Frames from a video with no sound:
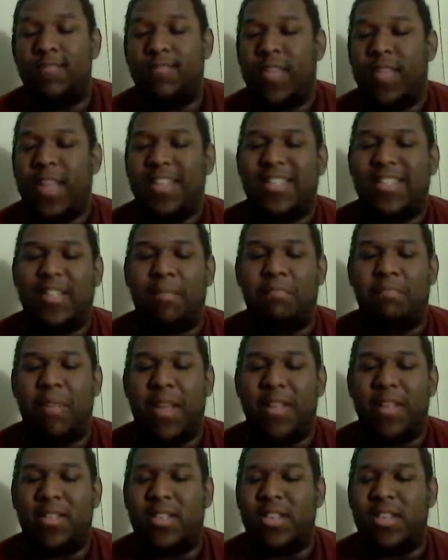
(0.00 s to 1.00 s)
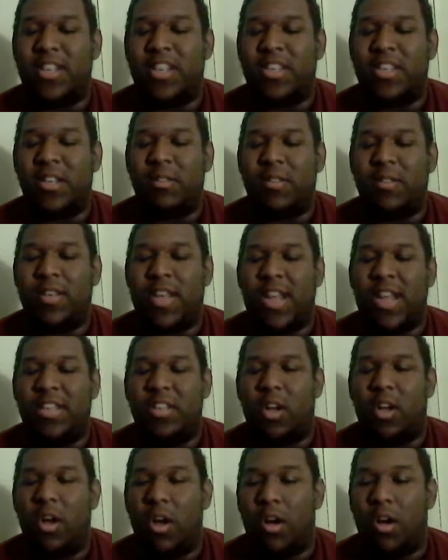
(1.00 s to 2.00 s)
That's the best that the series had
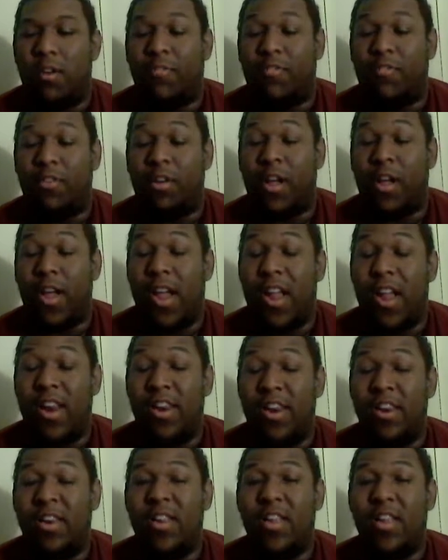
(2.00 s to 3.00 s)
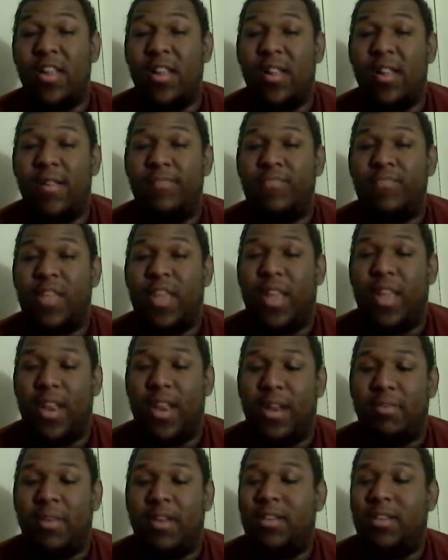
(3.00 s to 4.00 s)
to offer. And
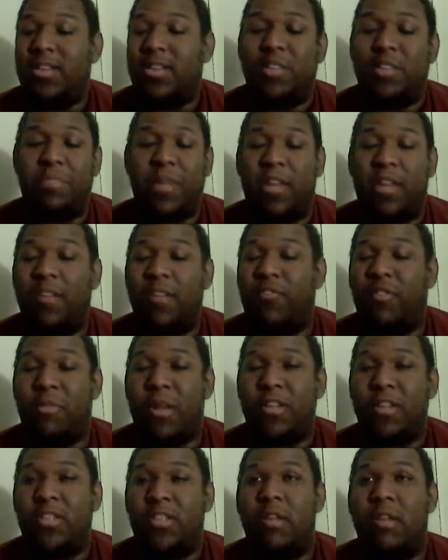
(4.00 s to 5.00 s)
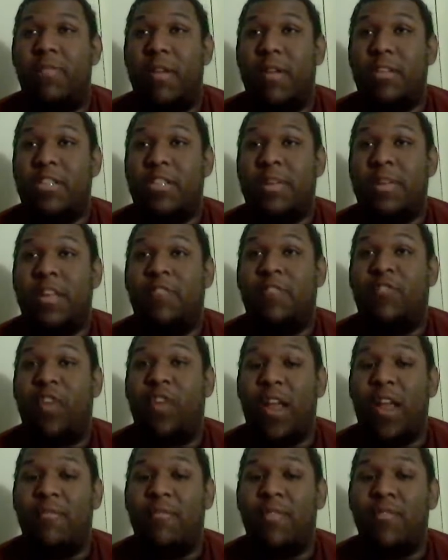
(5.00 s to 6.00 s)
I'm not just speaking for myself. I'm speaking
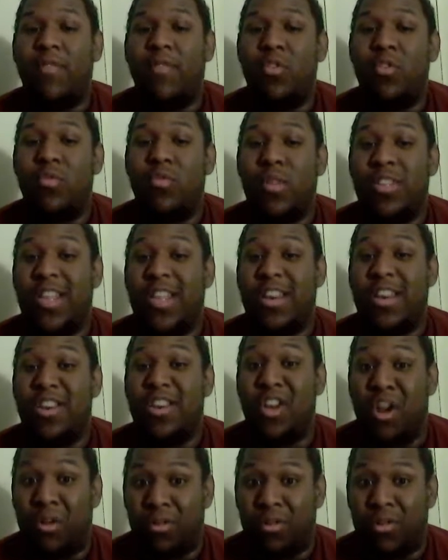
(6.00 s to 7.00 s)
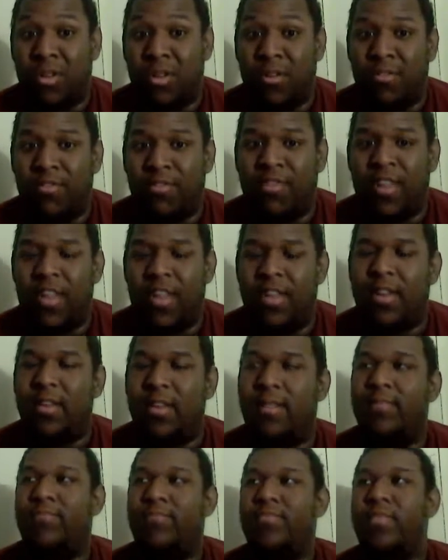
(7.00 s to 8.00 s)
for everyone who is a Naruto
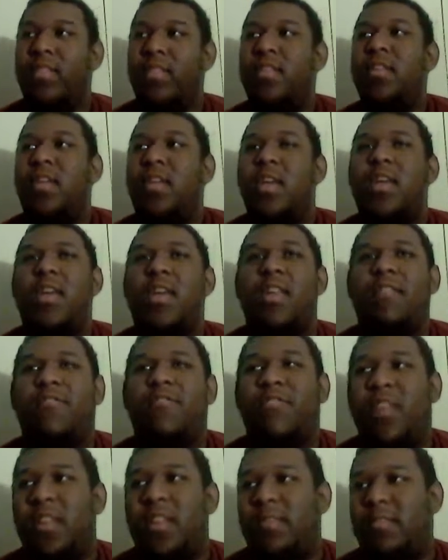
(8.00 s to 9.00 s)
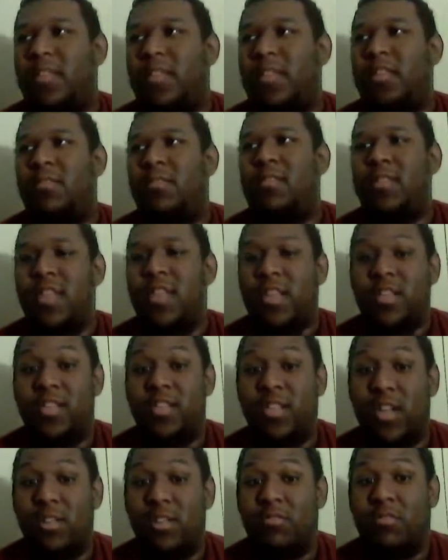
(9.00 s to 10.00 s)
fan and a fan of the series in
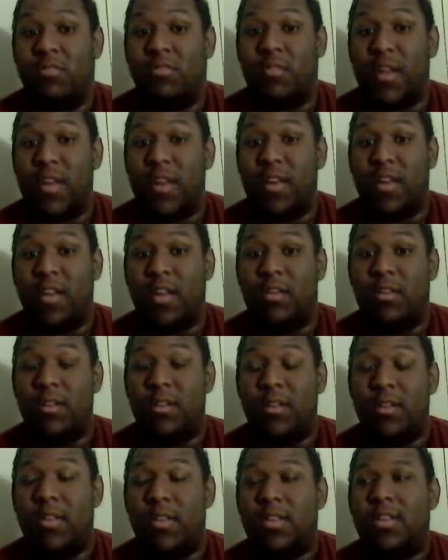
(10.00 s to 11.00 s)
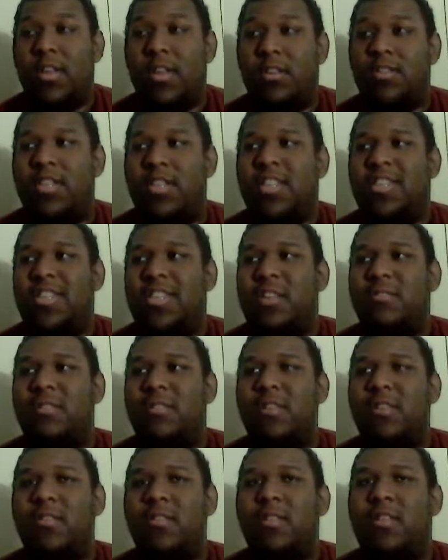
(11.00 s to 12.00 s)
general right now. These
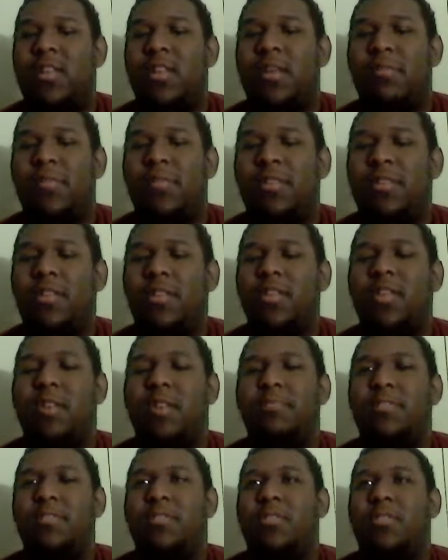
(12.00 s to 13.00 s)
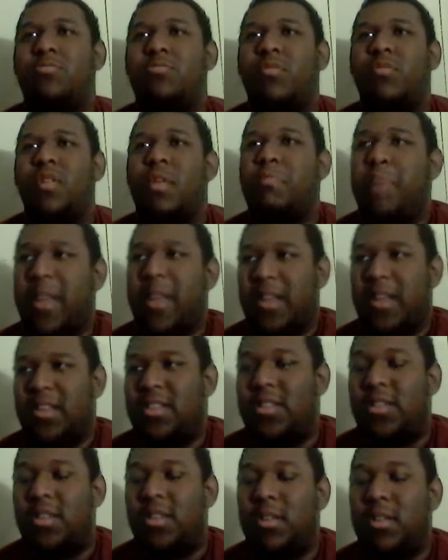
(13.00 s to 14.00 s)
episodes were the
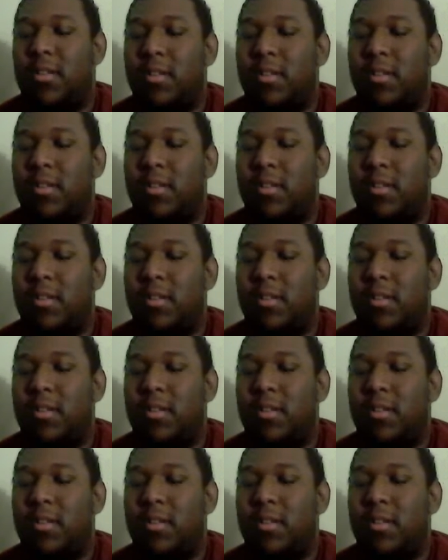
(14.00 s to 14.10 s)
best.